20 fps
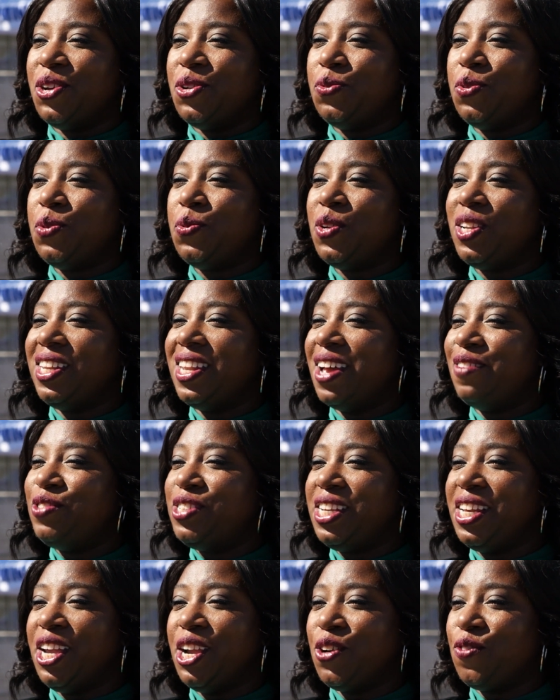We would love
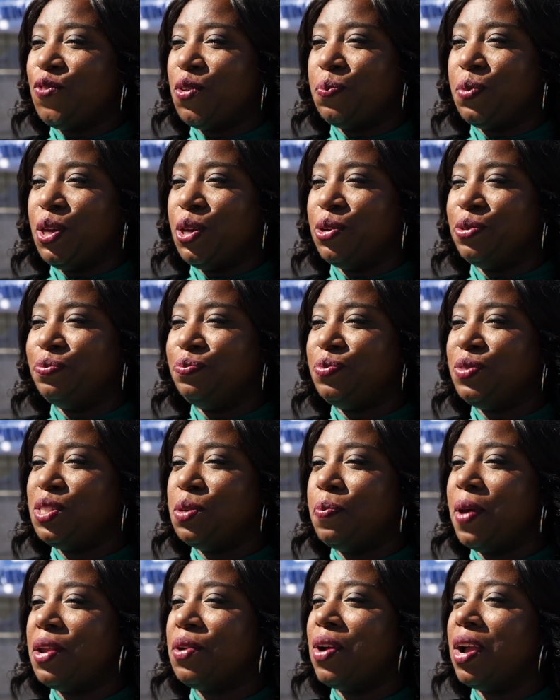to hear from you to
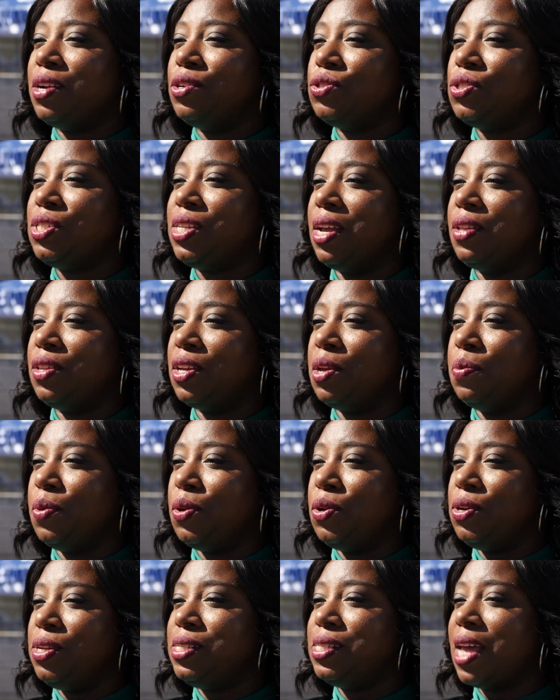better understand the
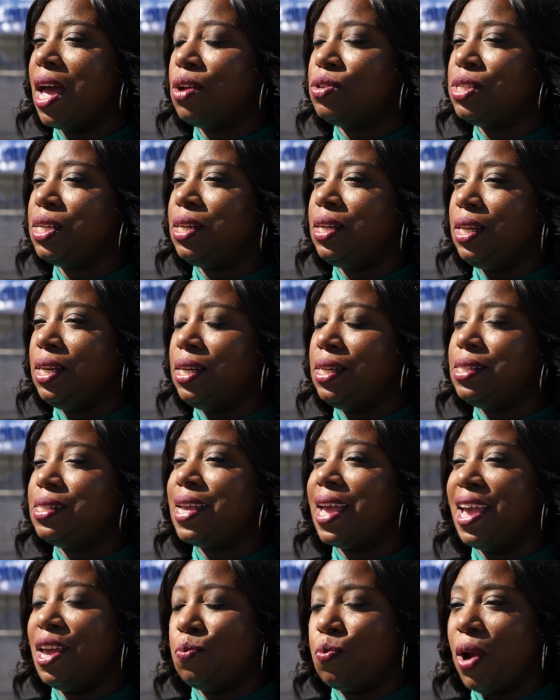community's housing needs
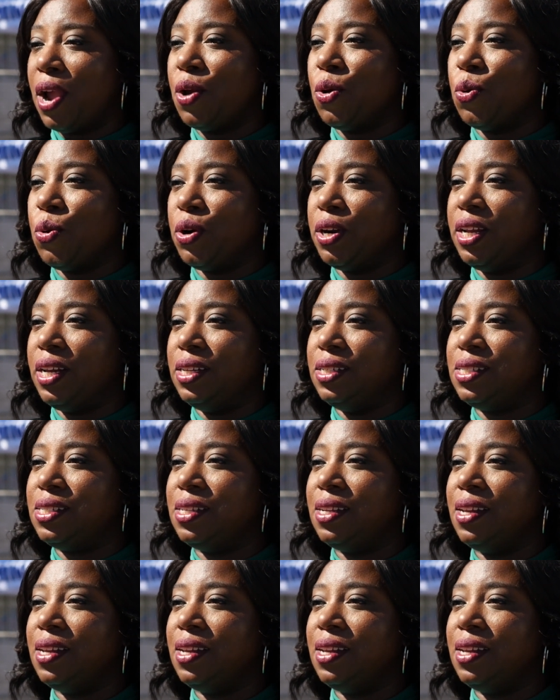and priorities.